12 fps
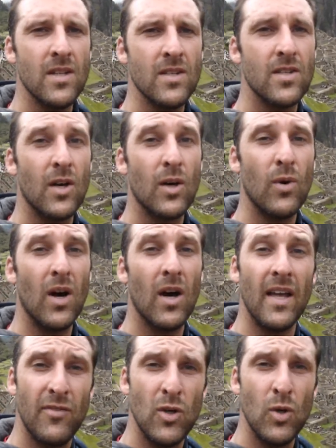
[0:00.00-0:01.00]
So
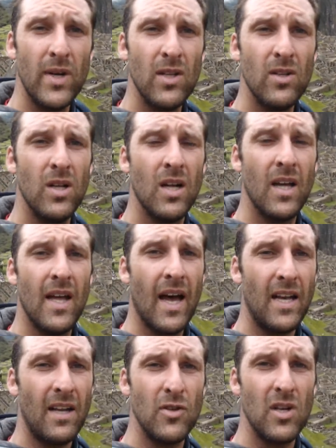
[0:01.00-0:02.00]
if you will,
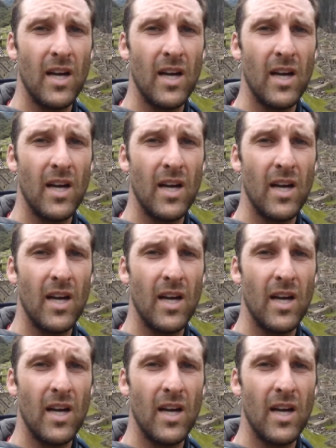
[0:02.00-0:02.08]
and if